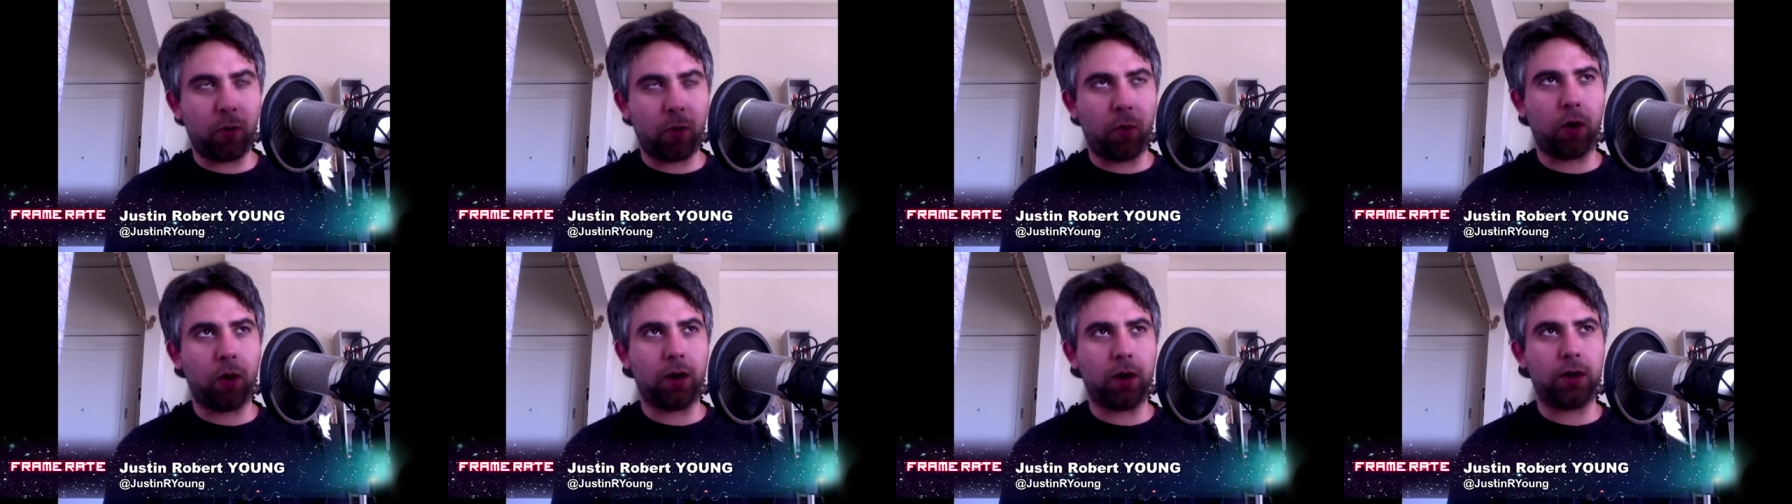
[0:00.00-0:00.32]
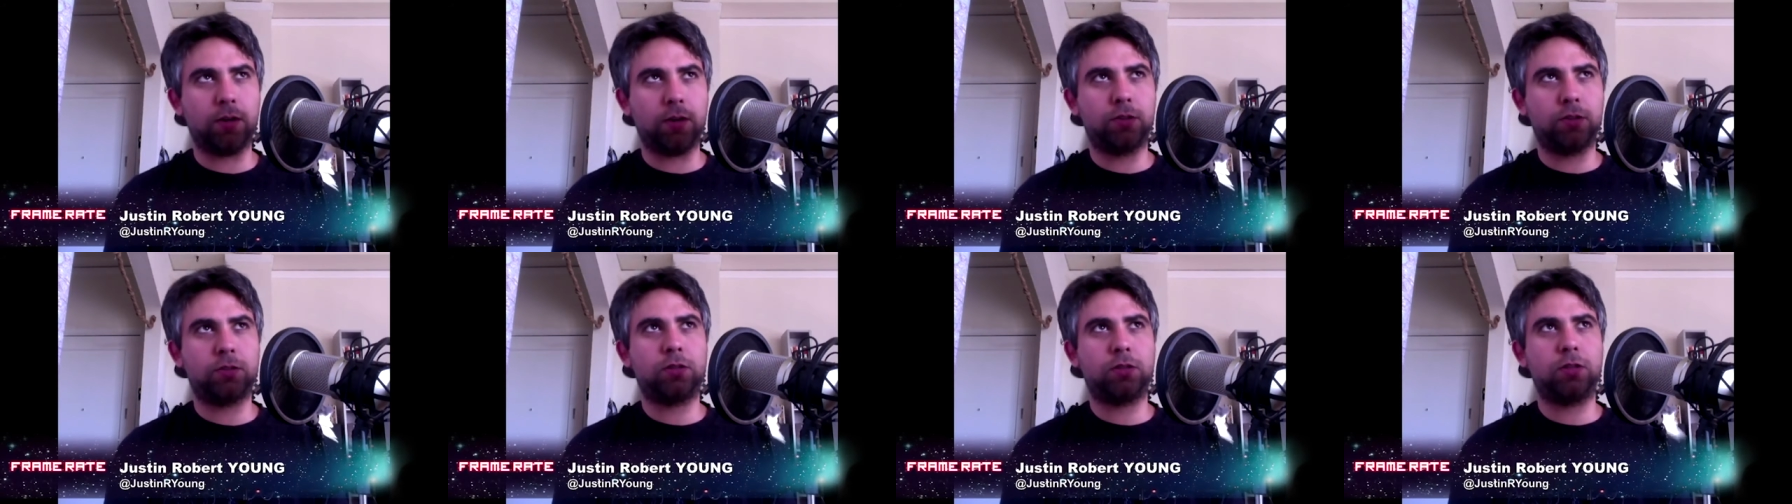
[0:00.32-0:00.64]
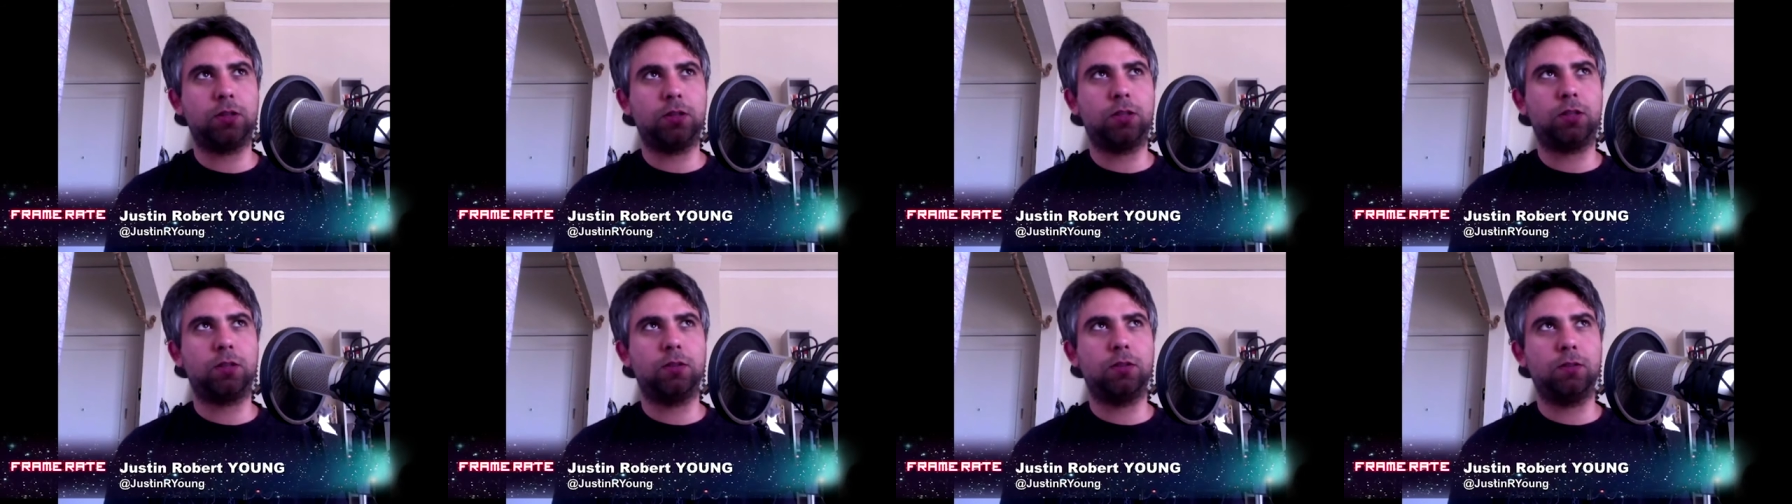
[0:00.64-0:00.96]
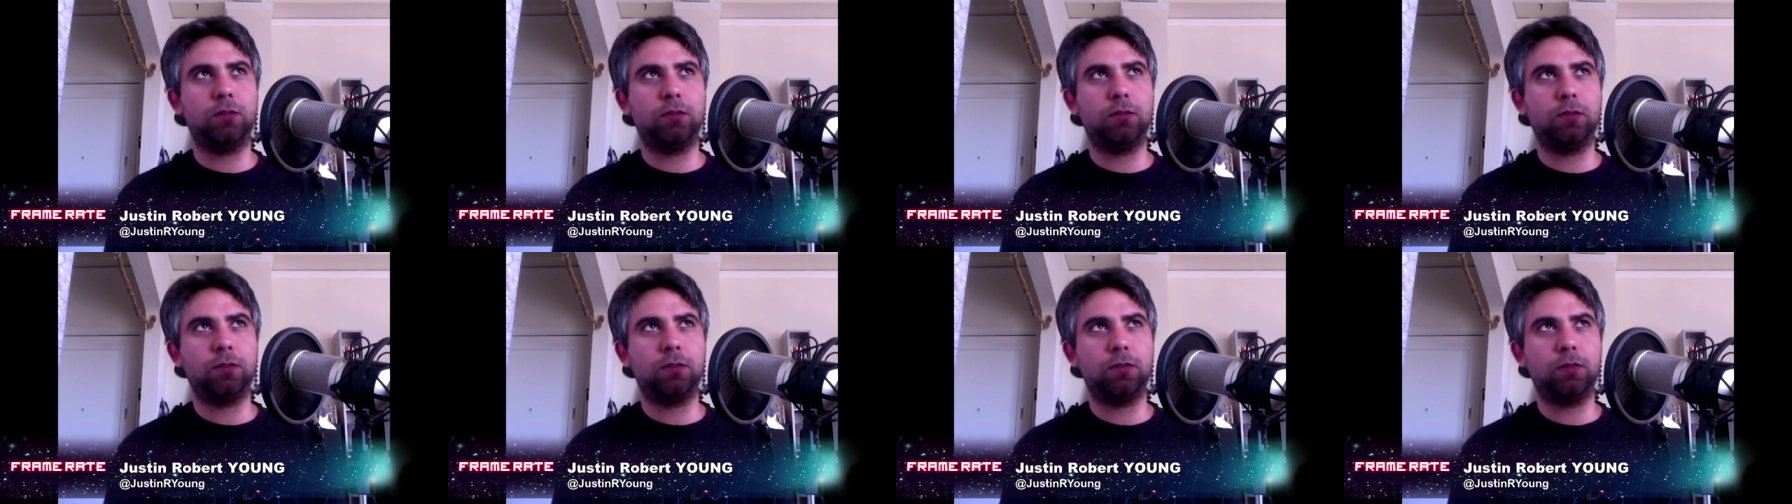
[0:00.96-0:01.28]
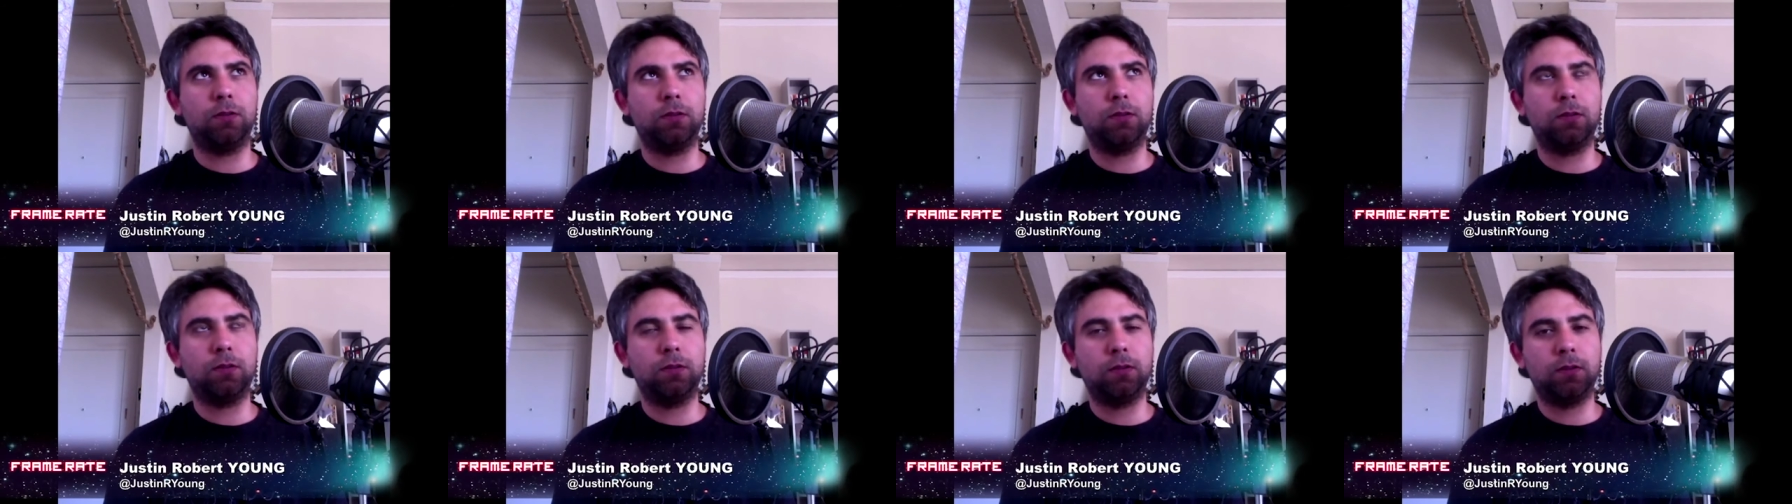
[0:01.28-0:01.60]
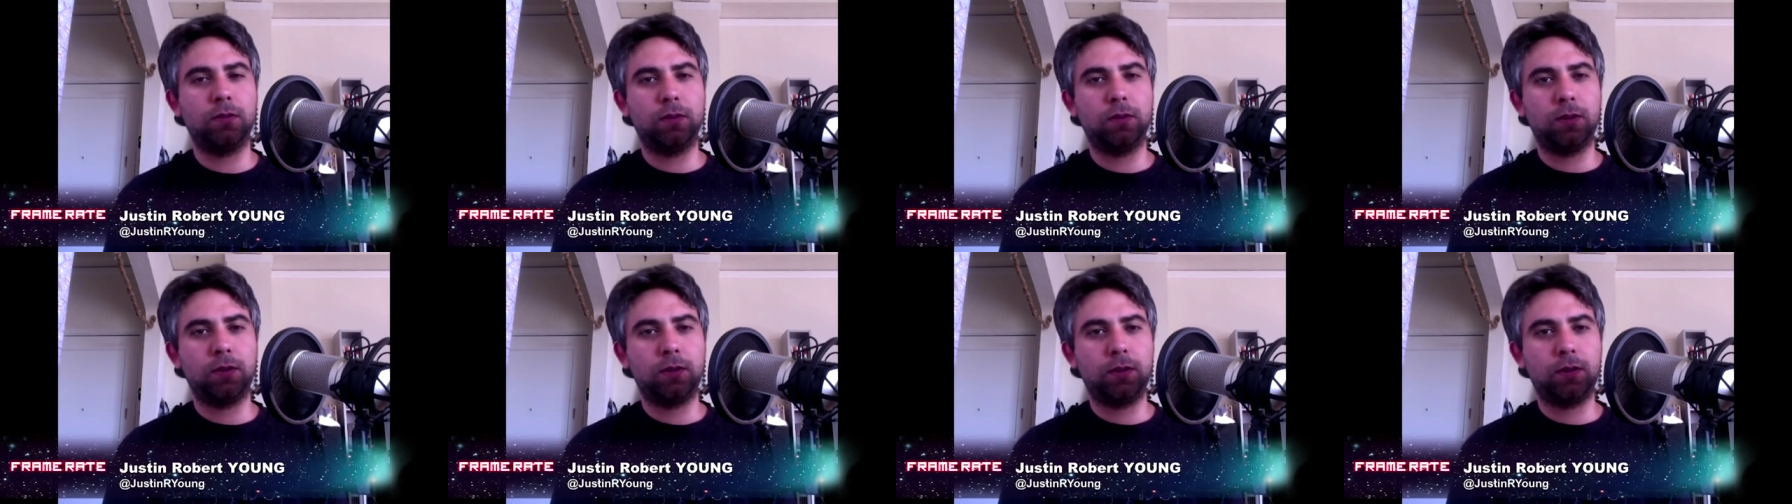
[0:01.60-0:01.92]
or uh, well, just just just
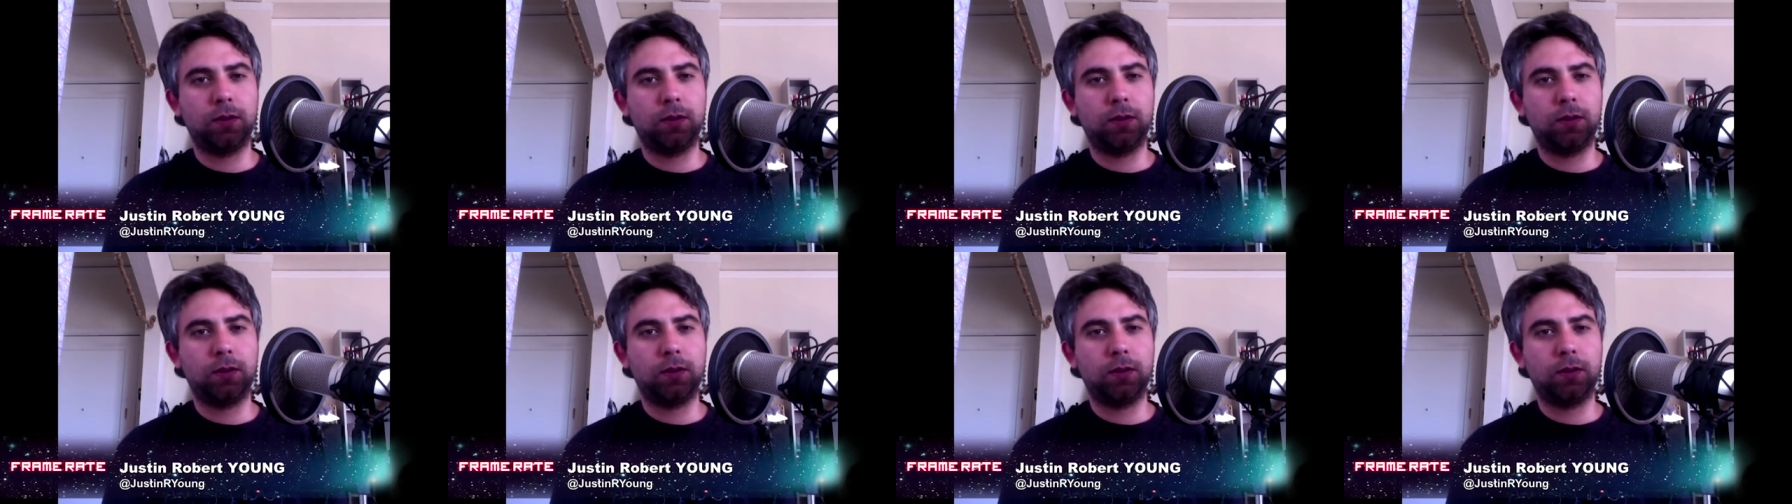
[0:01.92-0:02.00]
to